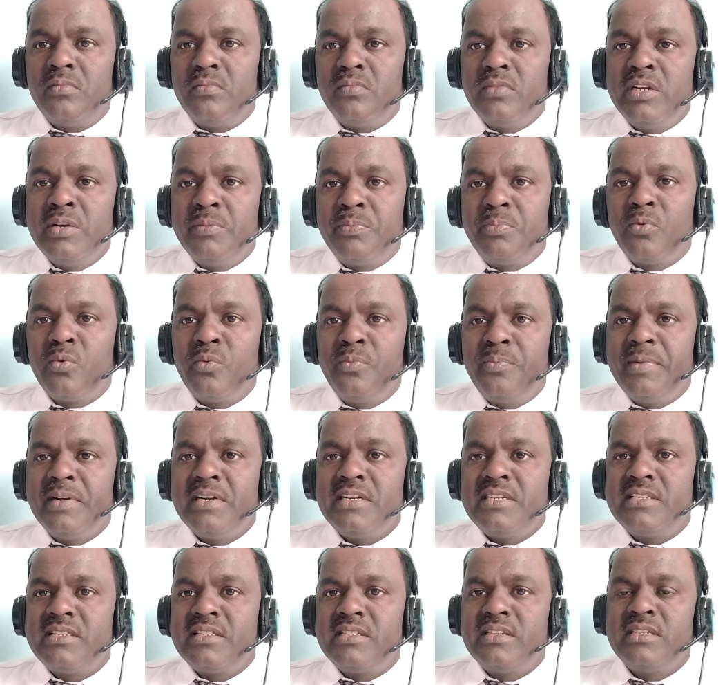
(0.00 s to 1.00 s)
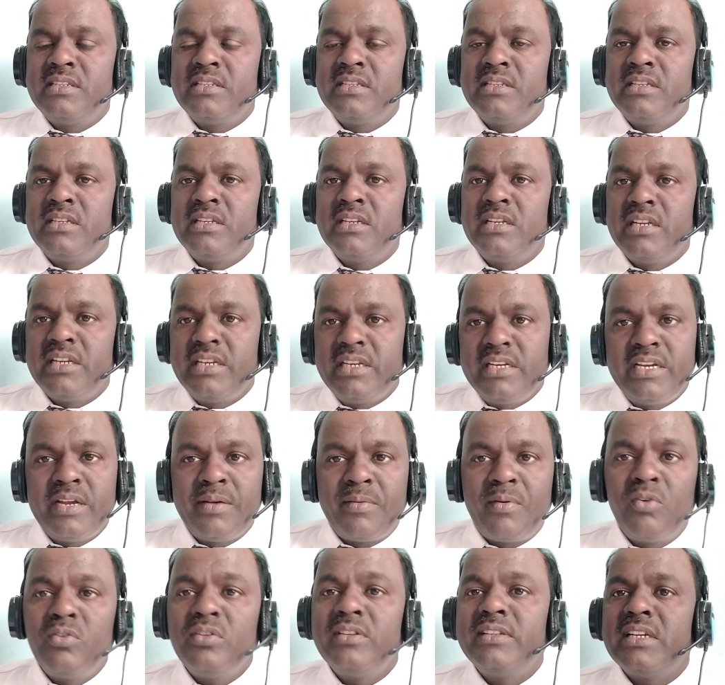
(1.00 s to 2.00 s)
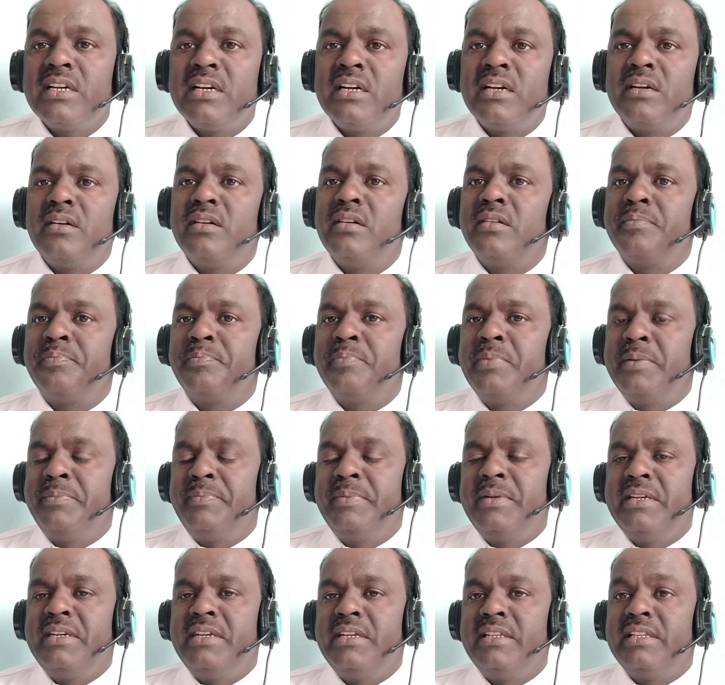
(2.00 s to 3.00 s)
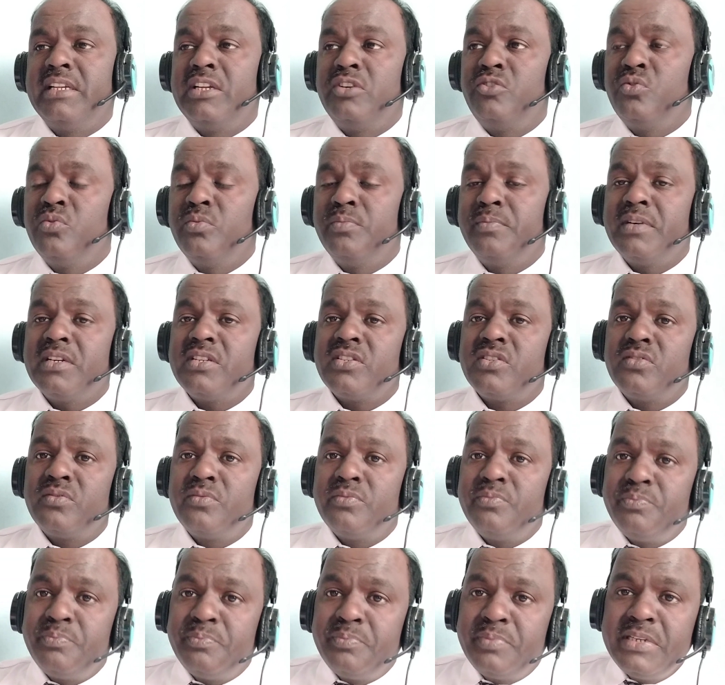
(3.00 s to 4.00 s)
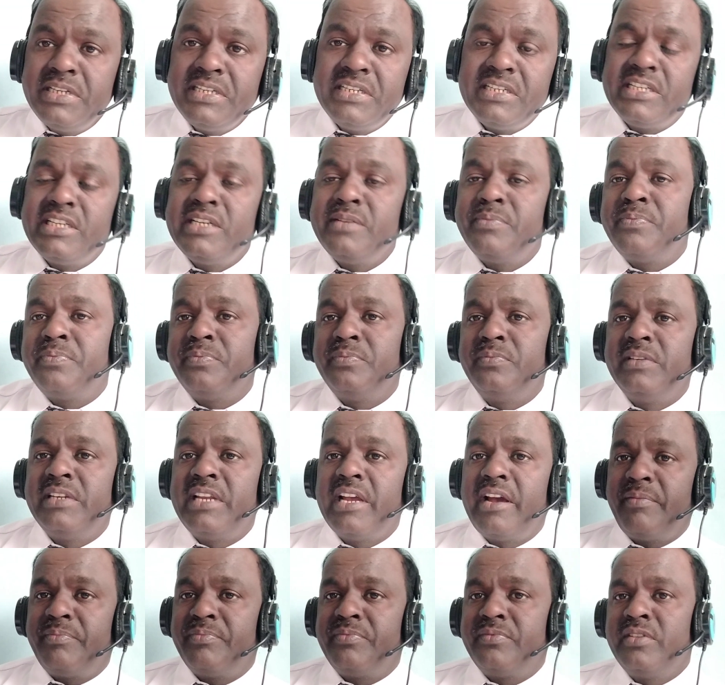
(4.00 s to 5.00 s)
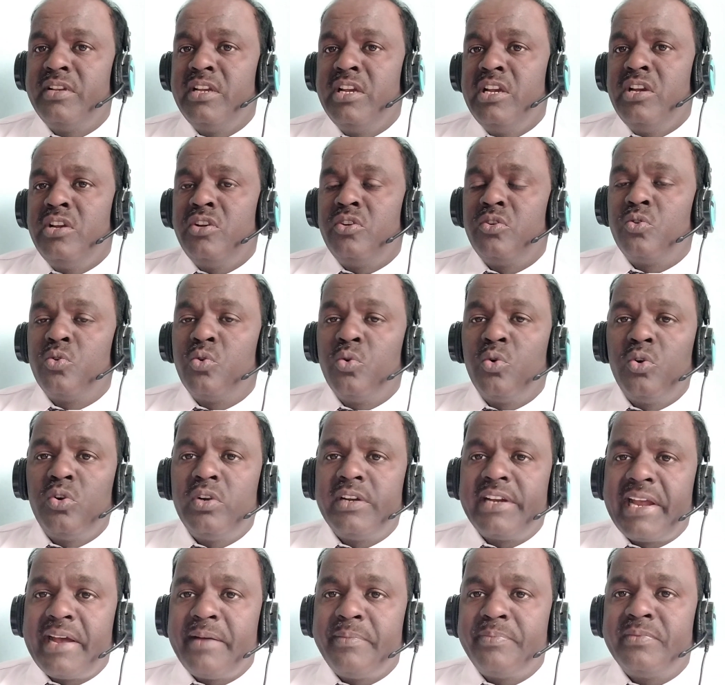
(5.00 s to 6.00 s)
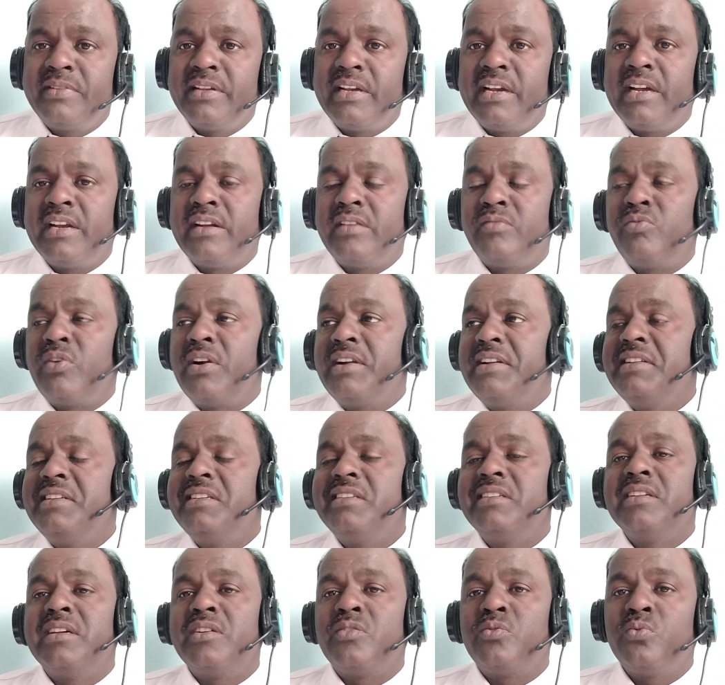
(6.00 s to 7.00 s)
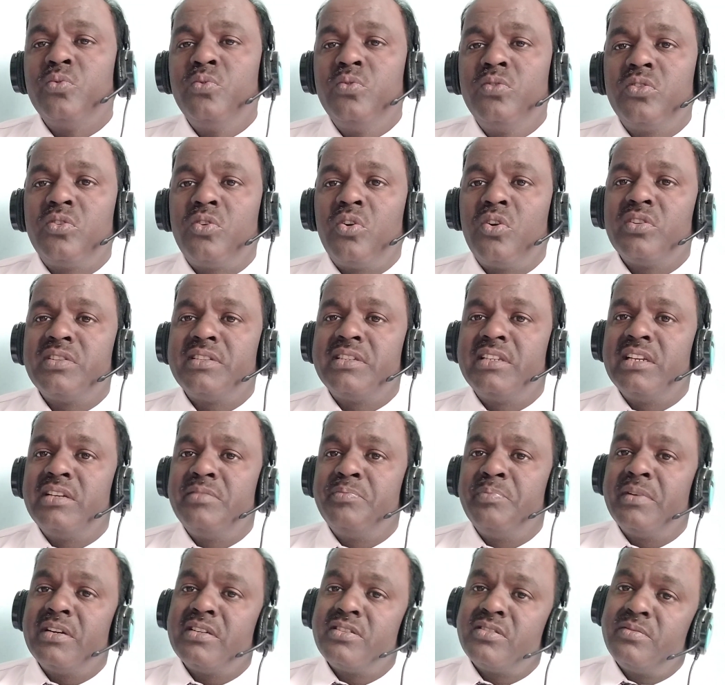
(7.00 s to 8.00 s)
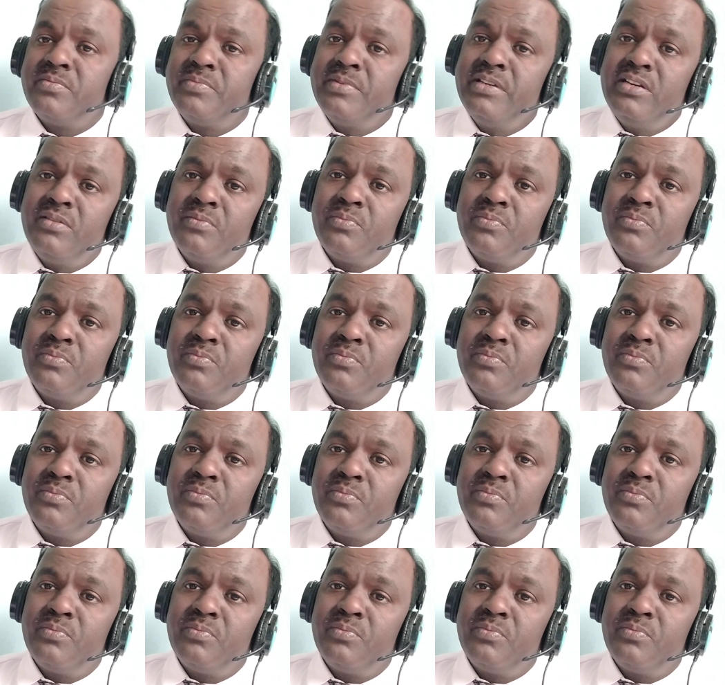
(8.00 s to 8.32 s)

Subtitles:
improvements about the PPE, then you must be go depth, and what is the root cause, then must be